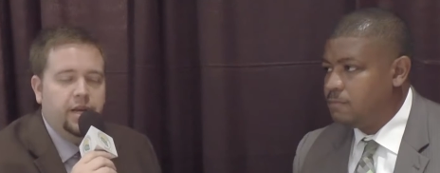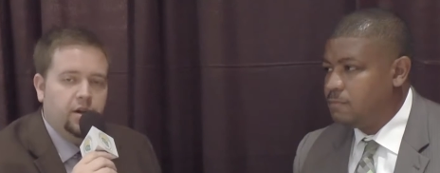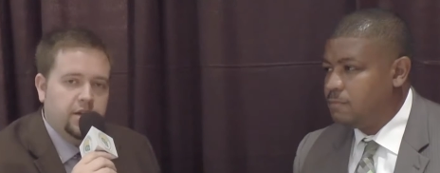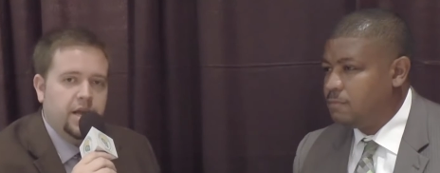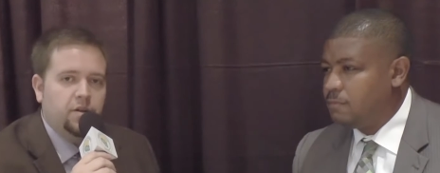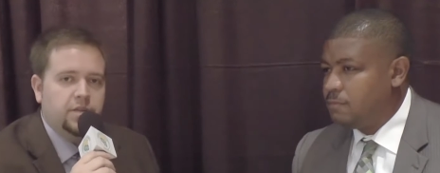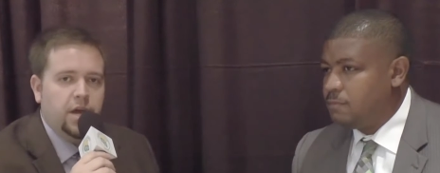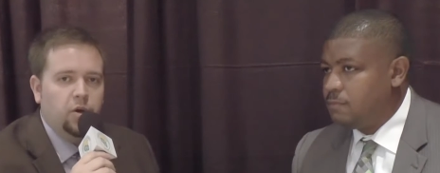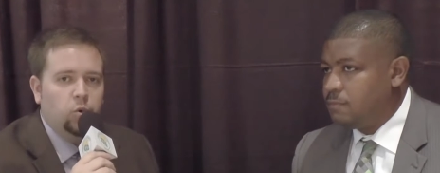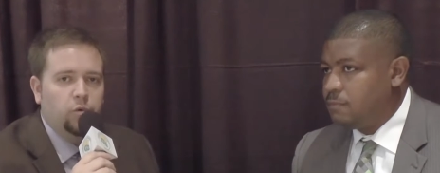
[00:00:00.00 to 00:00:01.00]
Speaker 1: here in
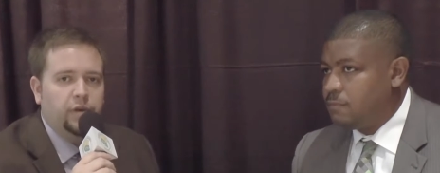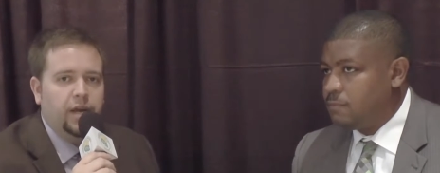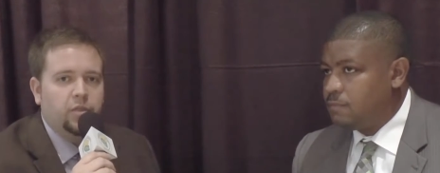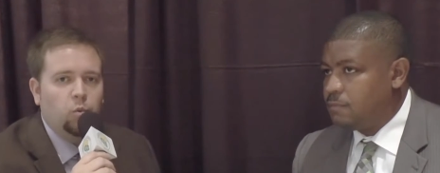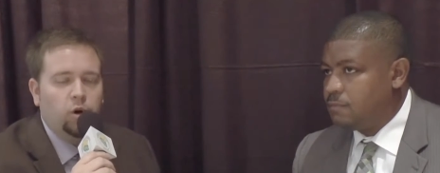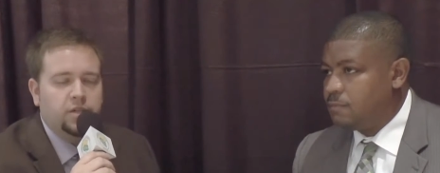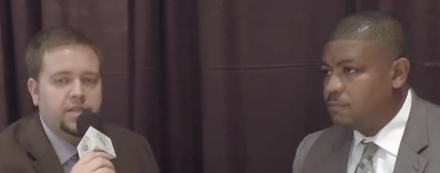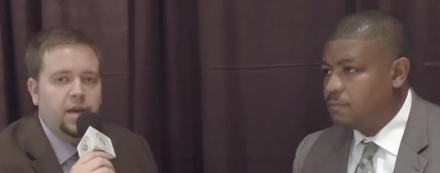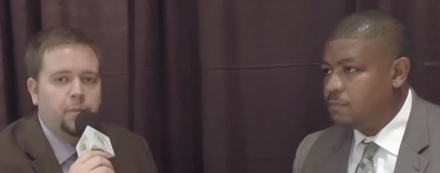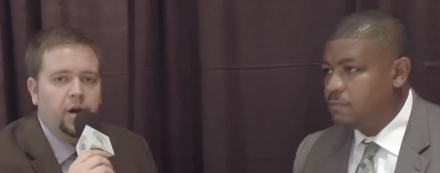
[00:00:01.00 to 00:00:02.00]
downtown Norfolk at the
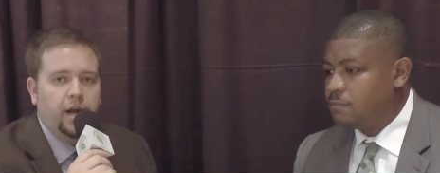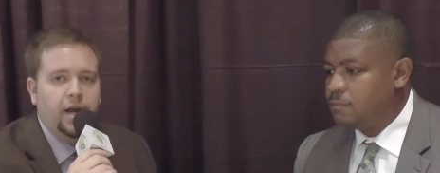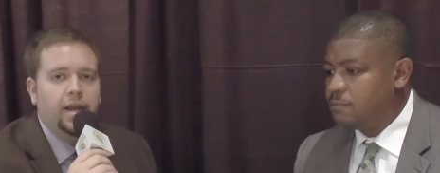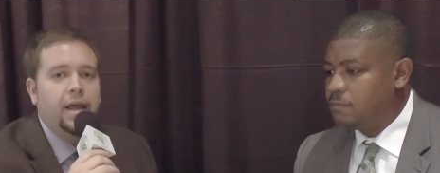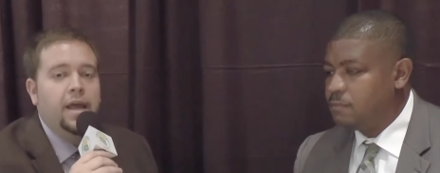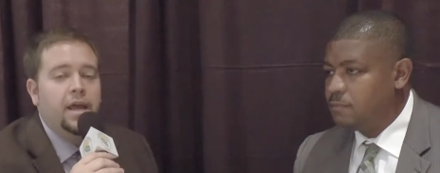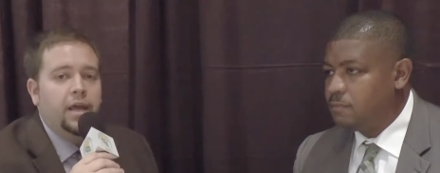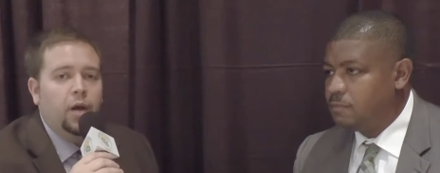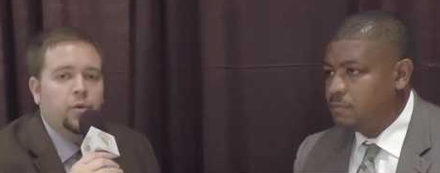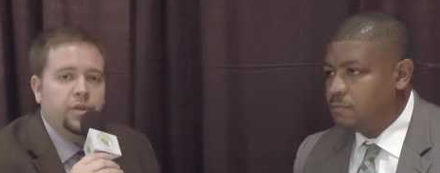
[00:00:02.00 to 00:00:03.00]
Waterside Marriott.
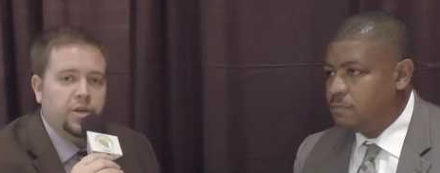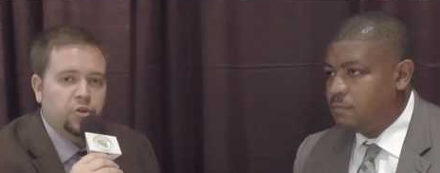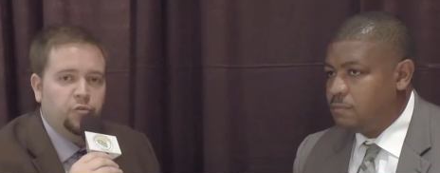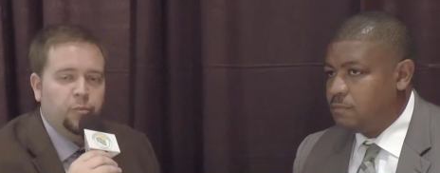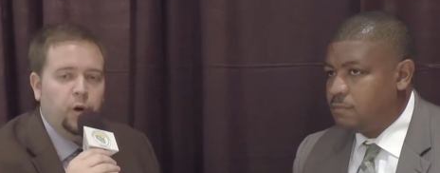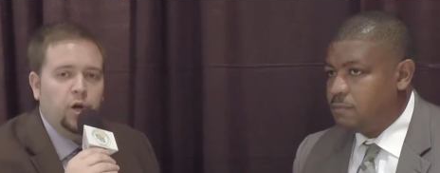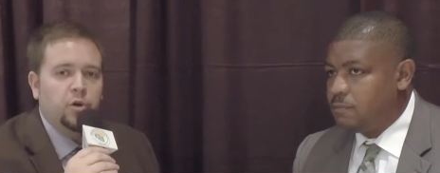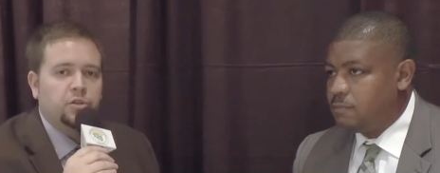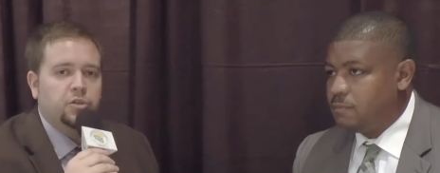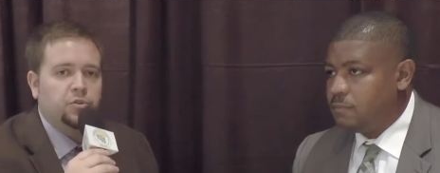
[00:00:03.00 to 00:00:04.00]
Here with NSU football
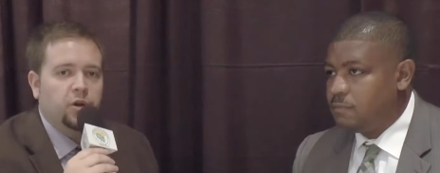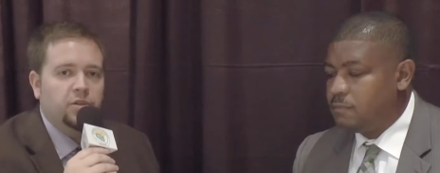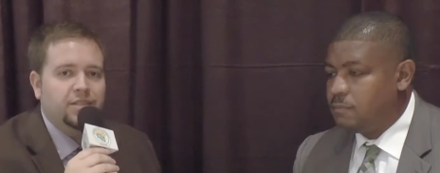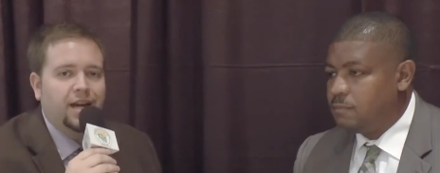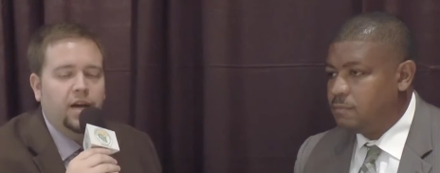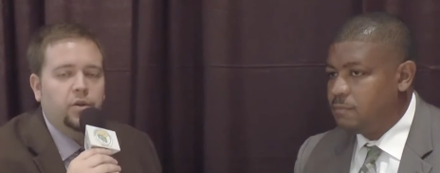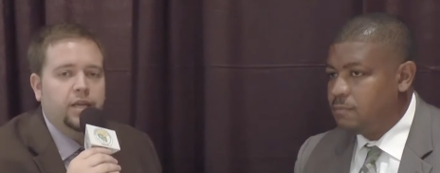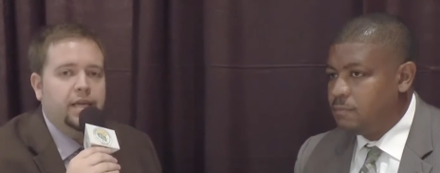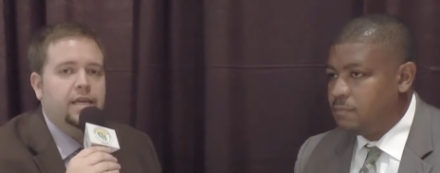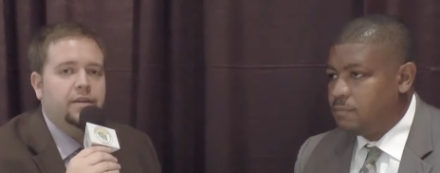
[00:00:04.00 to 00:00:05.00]
coach Latrell Scott on the
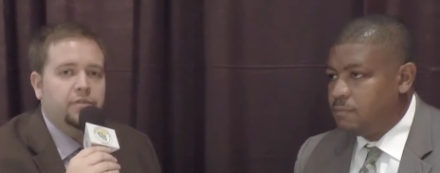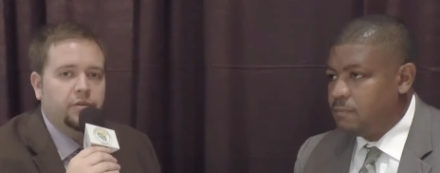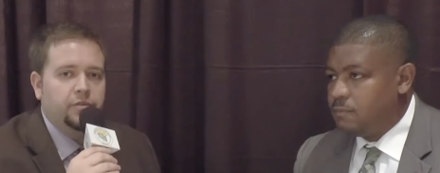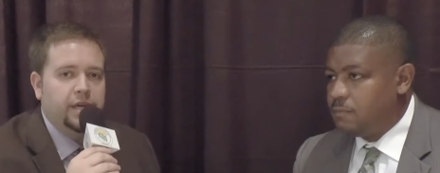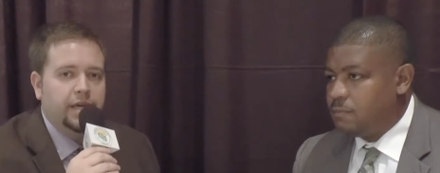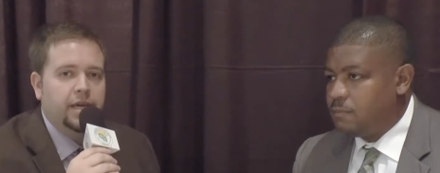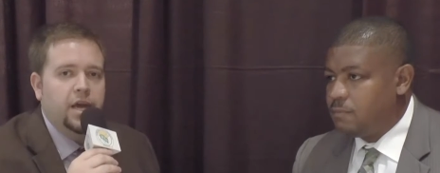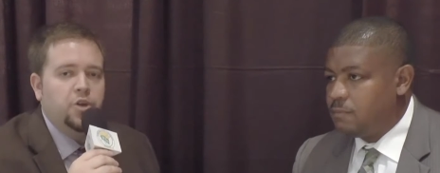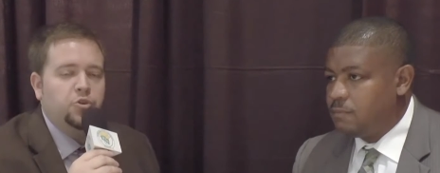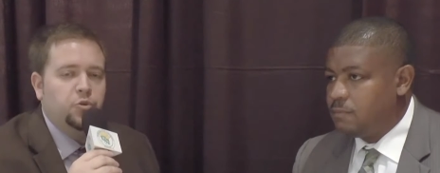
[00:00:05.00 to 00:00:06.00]
eve of the
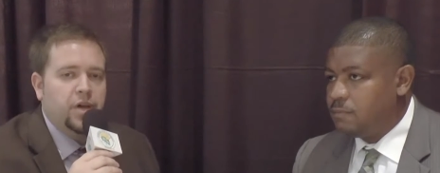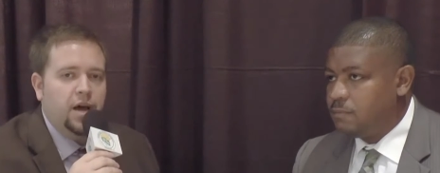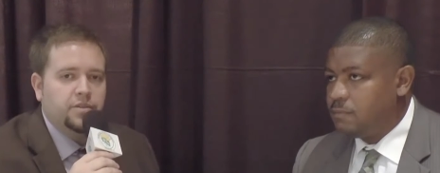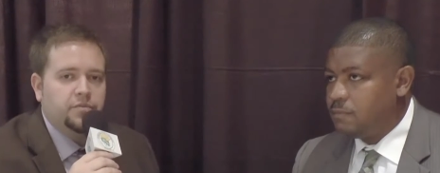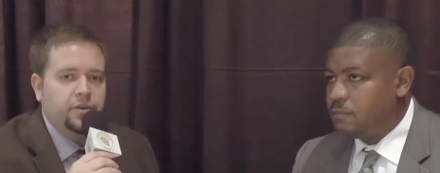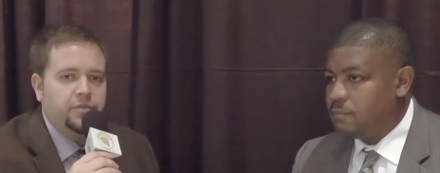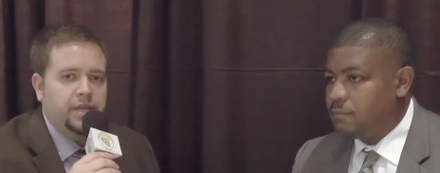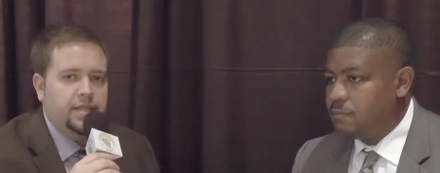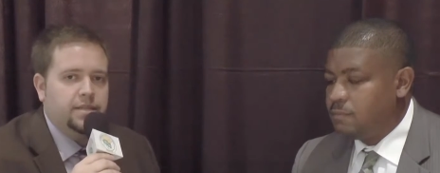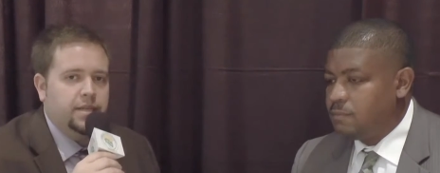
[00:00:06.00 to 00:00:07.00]

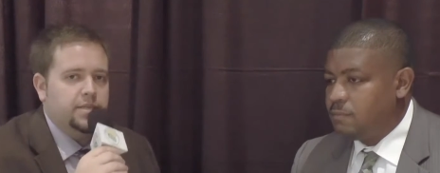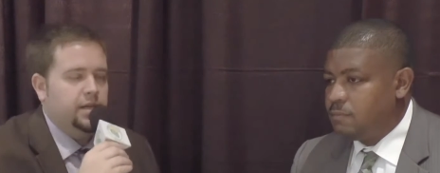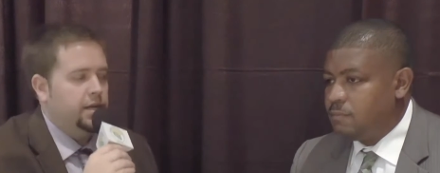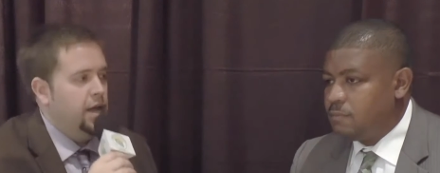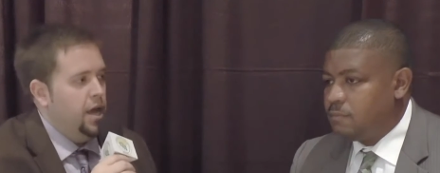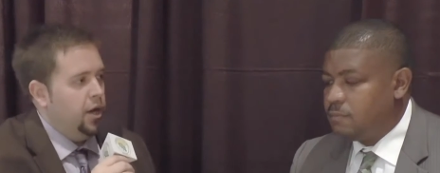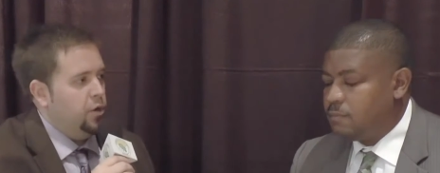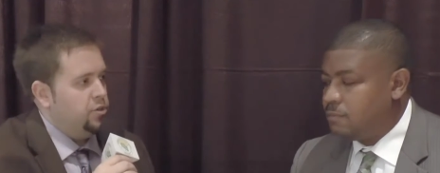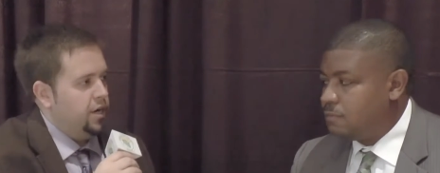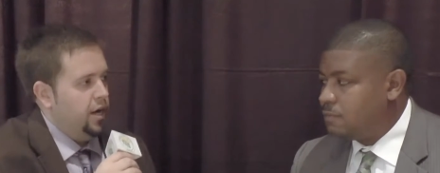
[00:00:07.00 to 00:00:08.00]
2015 season. And
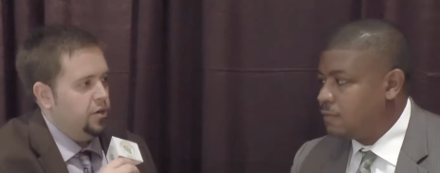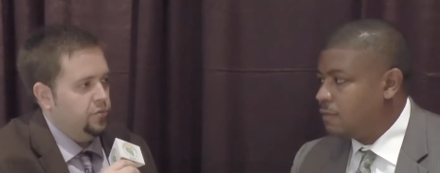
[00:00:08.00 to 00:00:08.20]
Coach Scott, your